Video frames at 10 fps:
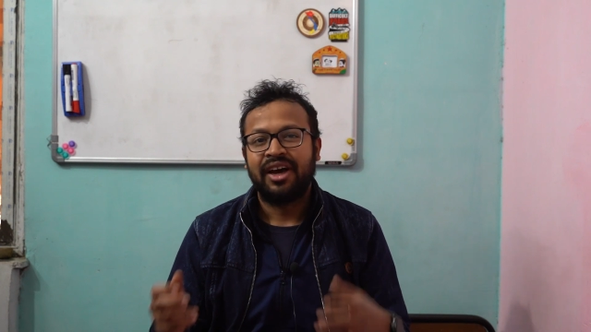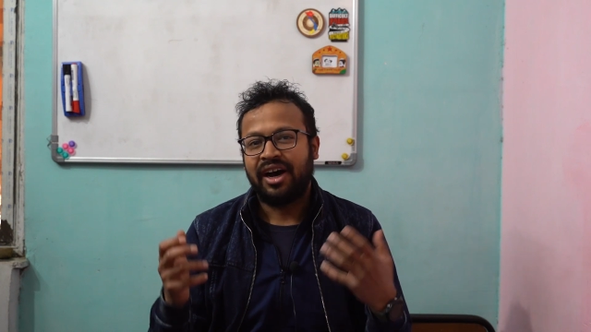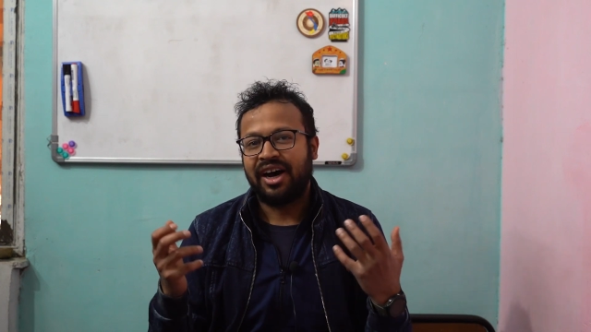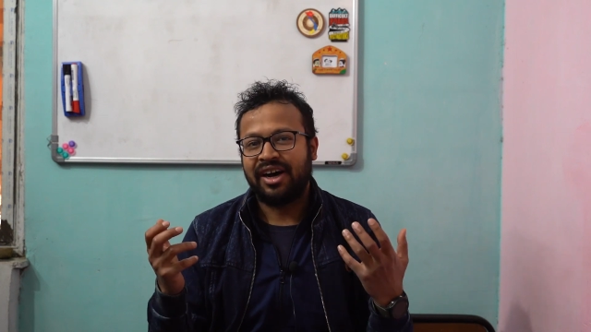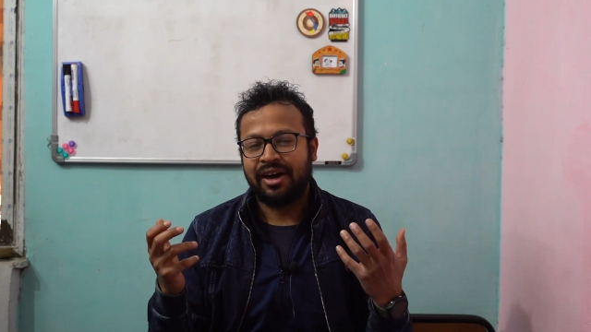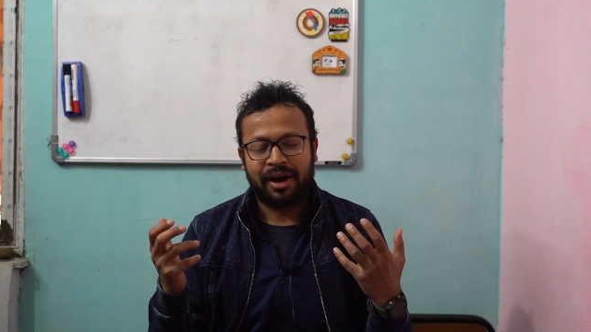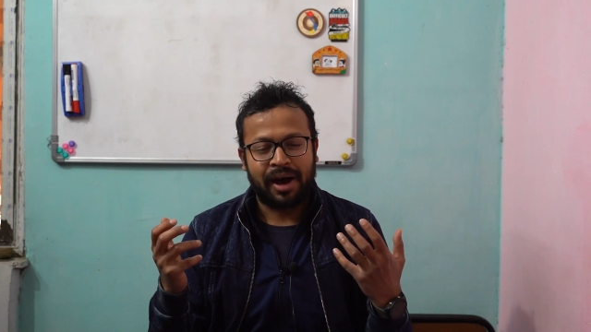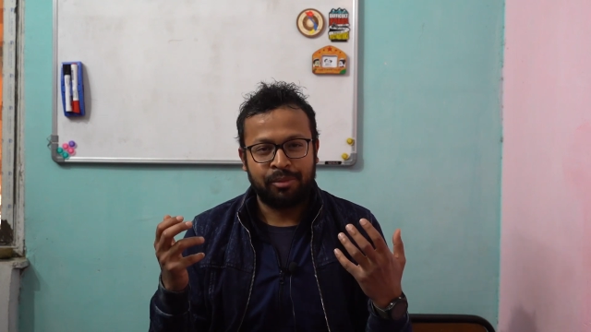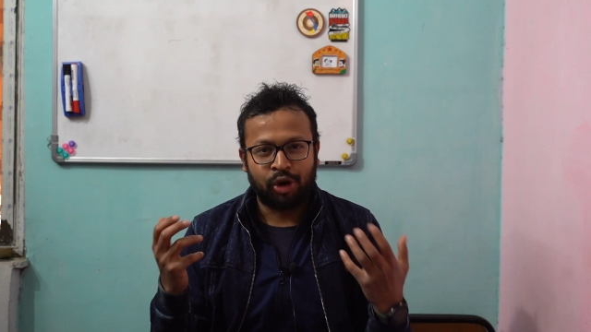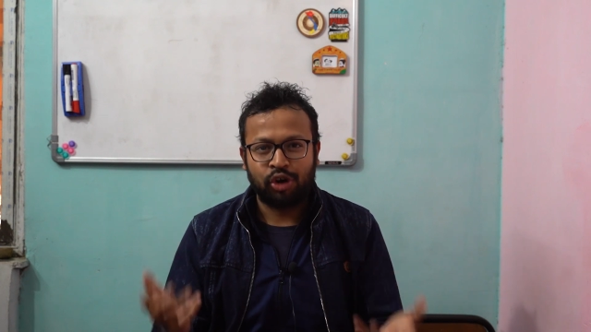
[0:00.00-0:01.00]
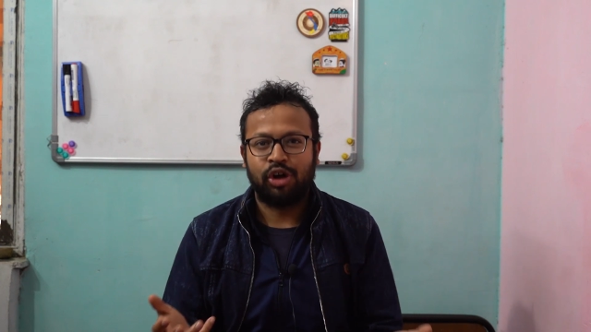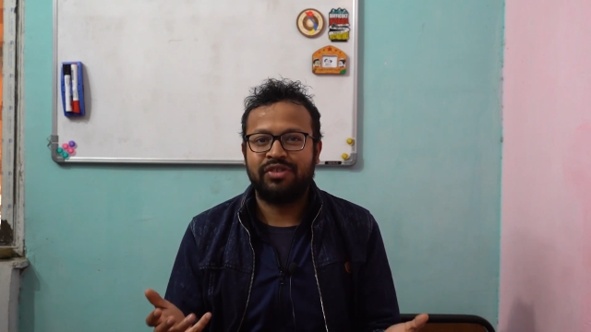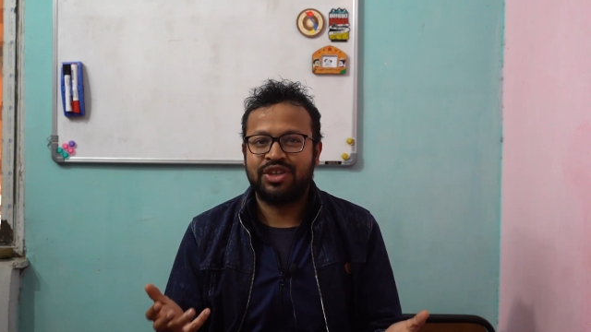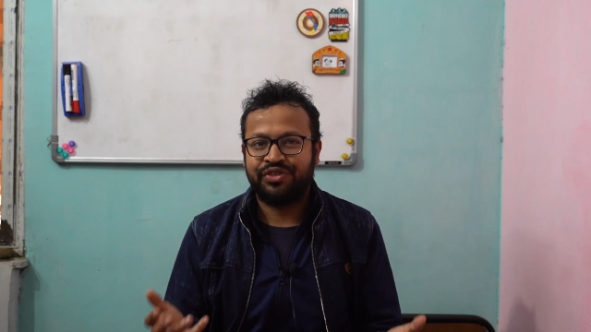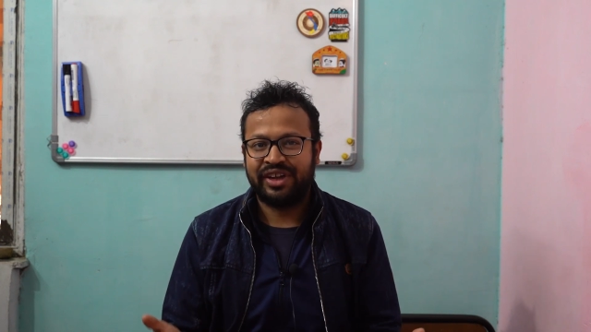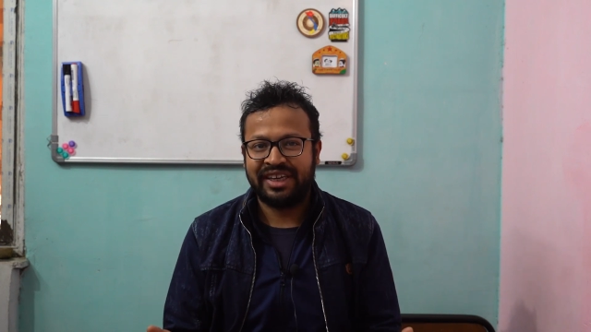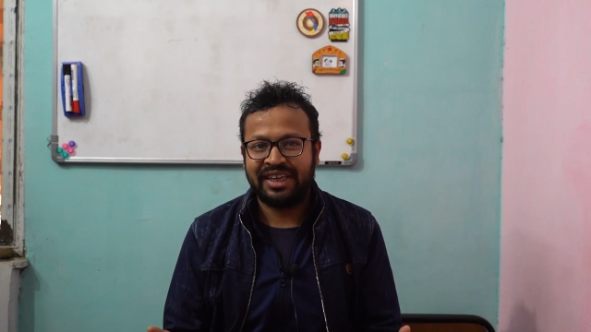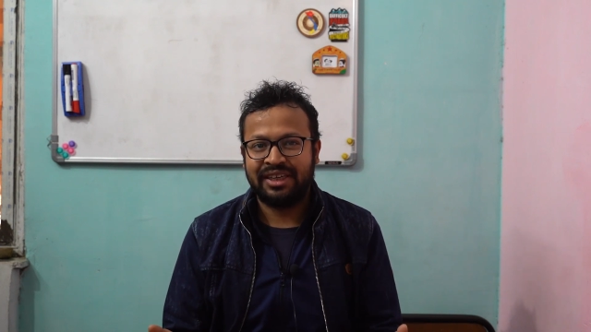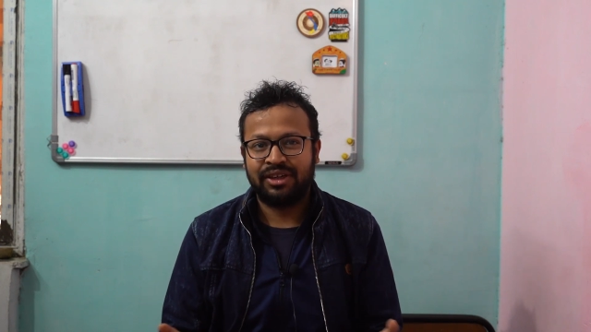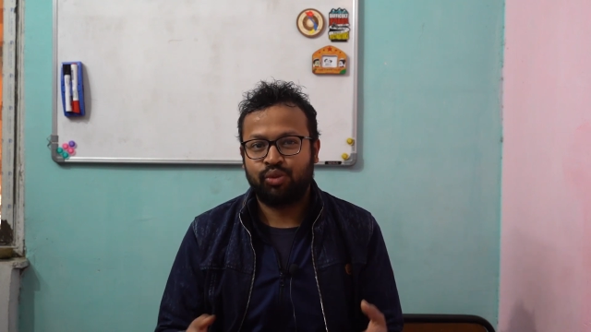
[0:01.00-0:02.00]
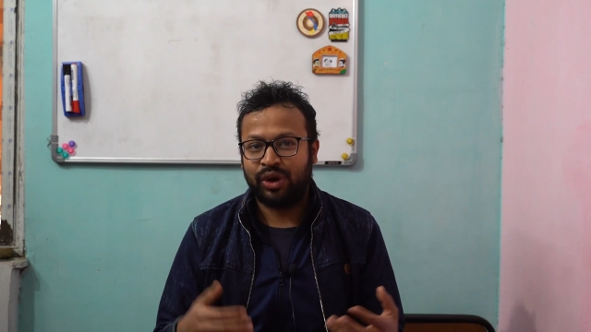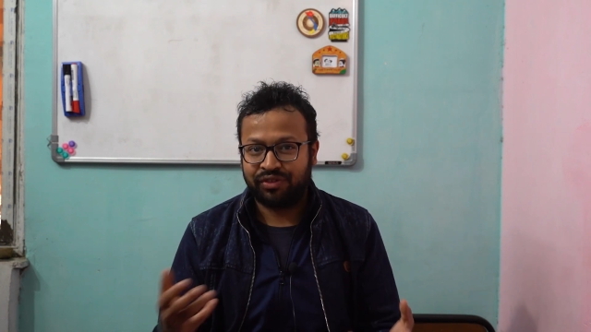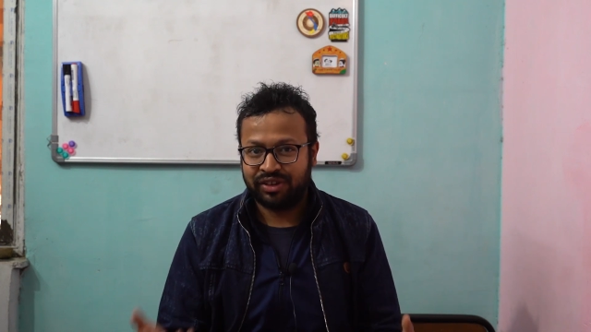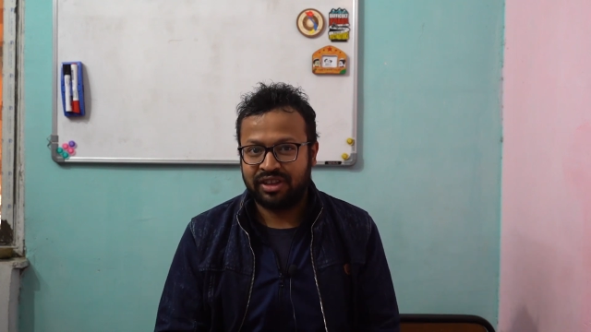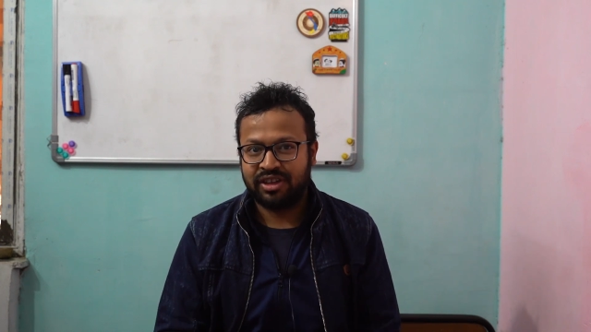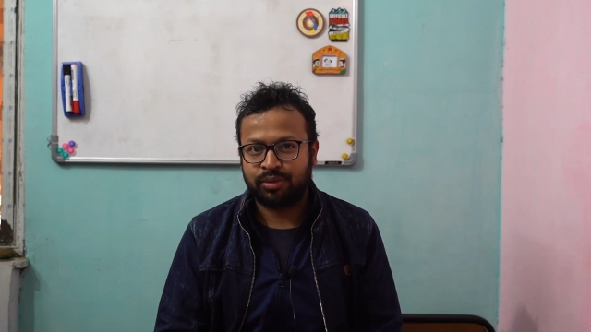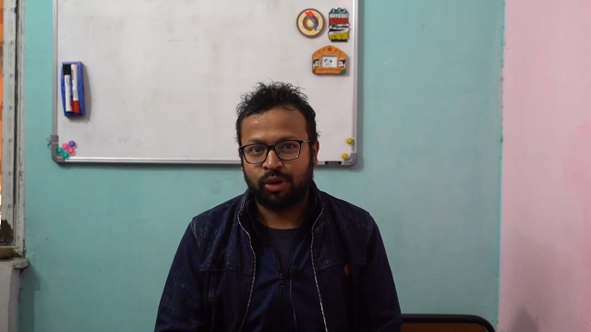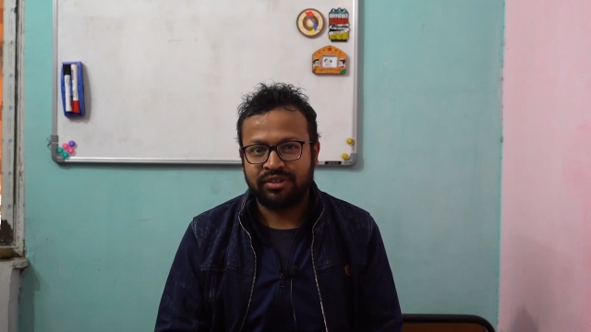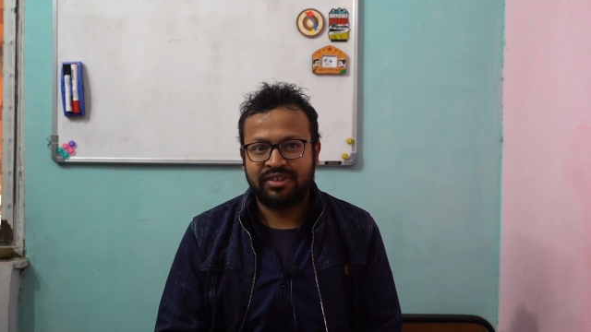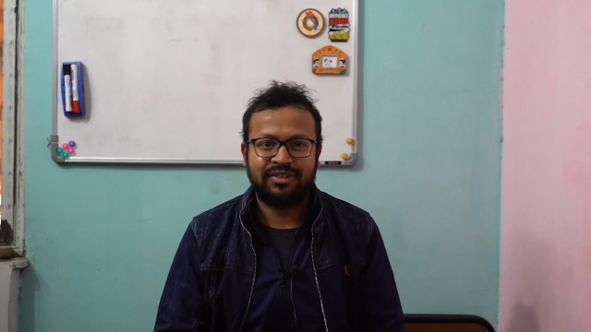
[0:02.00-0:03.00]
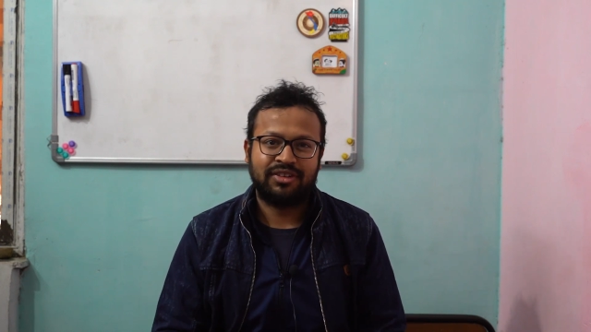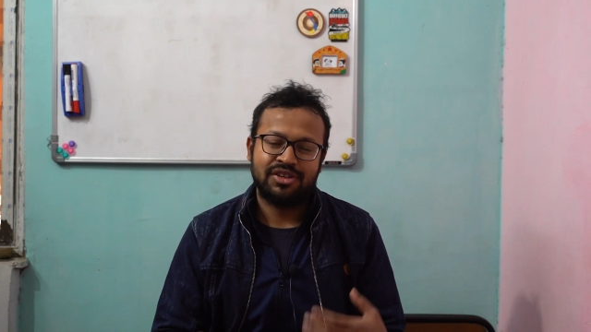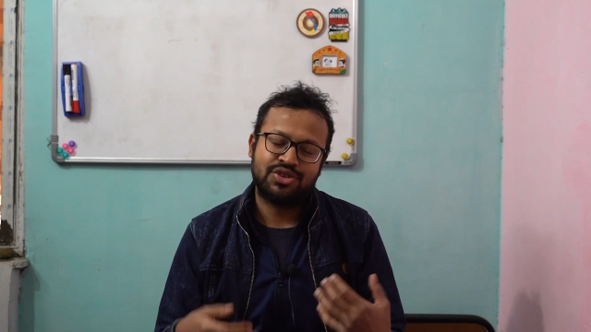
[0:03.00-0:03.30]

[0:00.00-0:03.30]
I'm not always very quick with the responses,